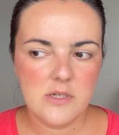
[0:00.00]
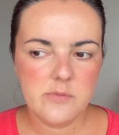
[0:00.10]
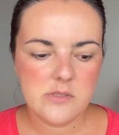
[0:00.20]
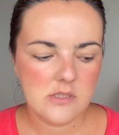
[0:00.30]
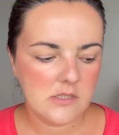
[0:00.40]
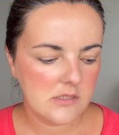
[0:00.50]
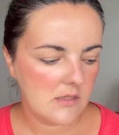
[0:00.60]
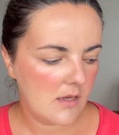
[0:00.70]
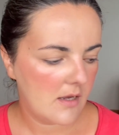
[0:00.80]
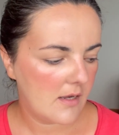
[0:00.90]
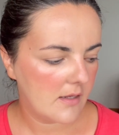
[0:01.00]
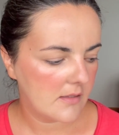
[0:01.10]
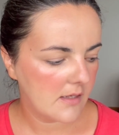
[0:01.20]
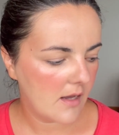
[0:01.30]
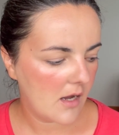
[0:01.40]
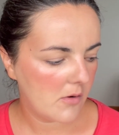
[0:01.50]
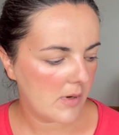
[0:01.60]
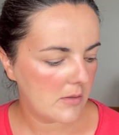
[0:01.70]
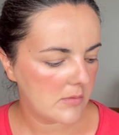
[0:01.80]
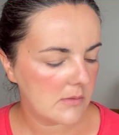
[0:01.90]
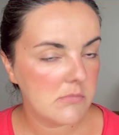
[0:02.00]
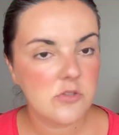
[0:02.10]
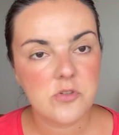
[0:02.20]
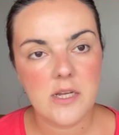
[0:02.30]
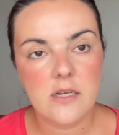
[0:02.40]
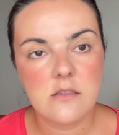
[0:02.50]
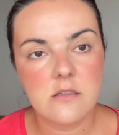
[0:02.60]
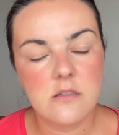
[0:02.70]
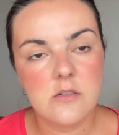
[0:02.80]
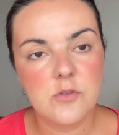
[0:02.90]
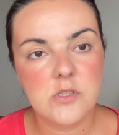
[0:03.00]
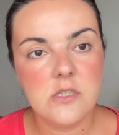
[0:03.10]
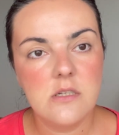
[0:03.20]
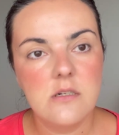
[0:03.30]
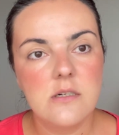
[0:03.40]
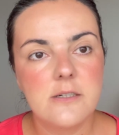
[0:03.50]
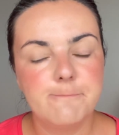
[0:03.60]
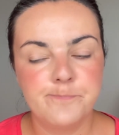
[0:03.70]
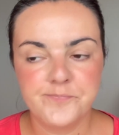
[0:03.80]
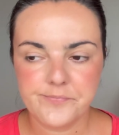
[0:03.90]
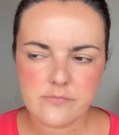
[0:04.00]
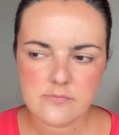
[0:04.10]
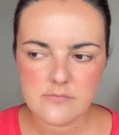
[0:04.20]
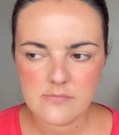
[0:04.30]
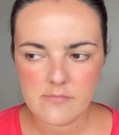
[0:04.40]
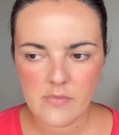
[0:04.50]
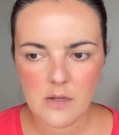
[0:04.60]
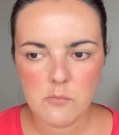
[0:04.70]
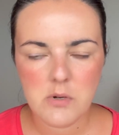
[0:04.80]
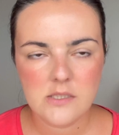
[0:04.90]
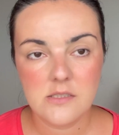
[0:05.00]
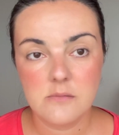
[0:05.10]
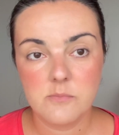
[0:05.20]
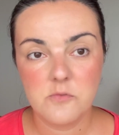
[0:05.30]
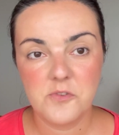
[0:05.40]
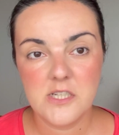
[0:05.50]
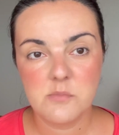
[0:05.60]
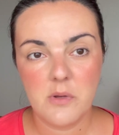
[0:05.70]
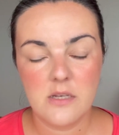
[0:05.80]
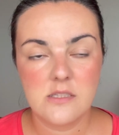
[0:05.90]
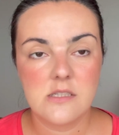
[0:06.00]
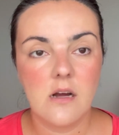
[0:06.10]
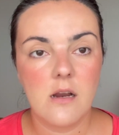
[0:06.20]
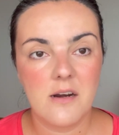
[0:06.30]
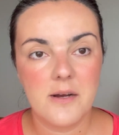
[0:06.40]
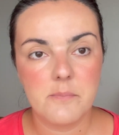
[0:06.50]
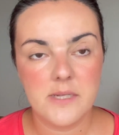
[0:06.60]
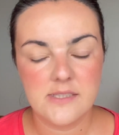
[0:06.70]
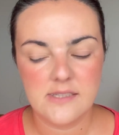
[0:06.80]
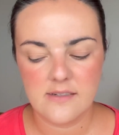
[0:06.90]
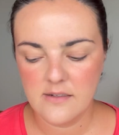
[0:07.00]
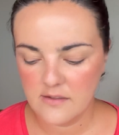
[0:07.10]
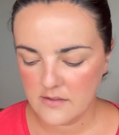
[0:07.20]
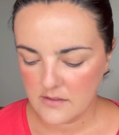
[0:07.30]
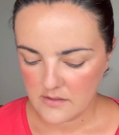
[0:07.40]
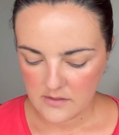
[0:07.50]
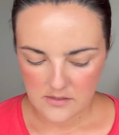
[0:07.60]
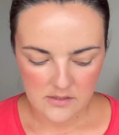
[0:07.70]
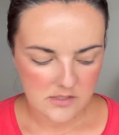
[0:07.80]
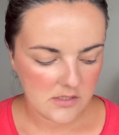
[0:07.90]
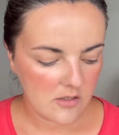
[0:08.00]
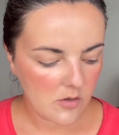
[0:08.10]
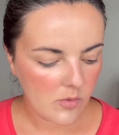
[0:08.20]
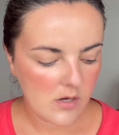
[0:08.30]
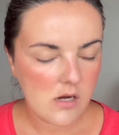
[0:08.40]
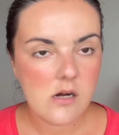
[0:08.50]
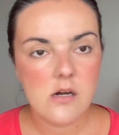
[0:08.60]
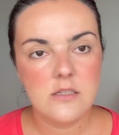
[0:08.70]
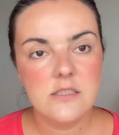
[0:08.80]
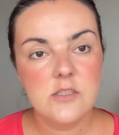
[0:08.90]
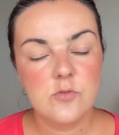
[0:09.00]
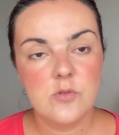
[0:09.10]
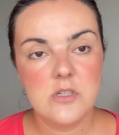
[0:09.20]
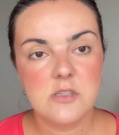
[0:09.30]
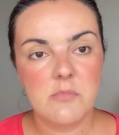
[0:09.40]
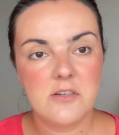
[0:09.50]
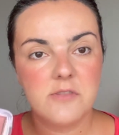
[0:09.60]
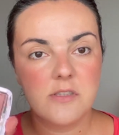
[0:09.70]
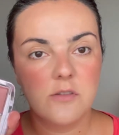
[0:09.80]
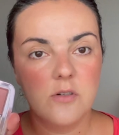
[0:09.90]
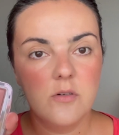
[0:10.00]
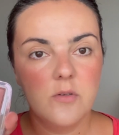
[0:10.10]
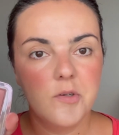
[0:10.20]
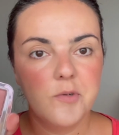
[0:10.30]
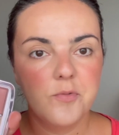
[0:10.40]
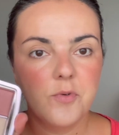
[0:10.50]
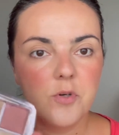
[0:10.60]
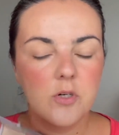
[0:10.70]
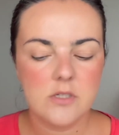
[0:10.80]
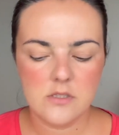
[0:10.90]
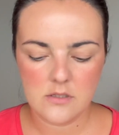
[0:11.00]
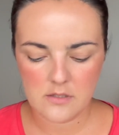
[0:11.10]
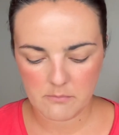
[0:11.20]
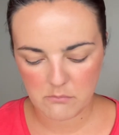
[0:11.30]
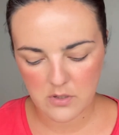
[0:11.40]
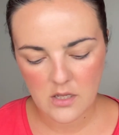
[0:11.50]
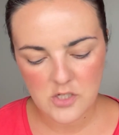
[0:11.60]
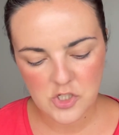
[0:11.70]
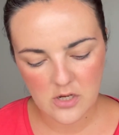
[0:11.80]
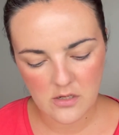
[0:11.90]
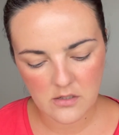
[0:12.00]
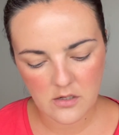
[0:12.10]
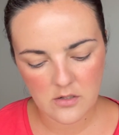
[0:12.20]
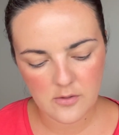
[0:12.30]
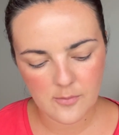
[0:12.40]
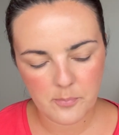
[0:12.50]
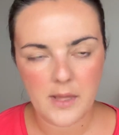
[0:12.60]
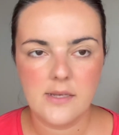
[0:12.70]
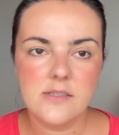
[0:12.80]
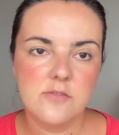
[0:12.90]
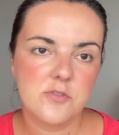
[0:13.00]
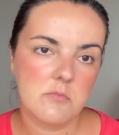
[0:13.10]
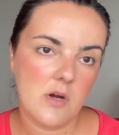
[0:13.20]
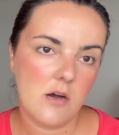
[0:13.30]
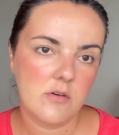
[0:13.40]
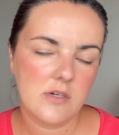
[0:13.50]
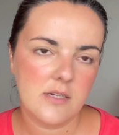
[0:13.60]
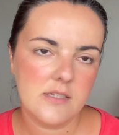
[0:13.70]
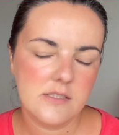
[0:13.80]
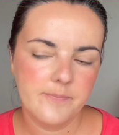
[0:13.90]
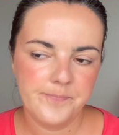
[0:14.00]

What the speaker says: lipsticks, and now I will be trying a concealer, but the face palettes are amazing. So this was my video for the blush and glow palette from Hourglass.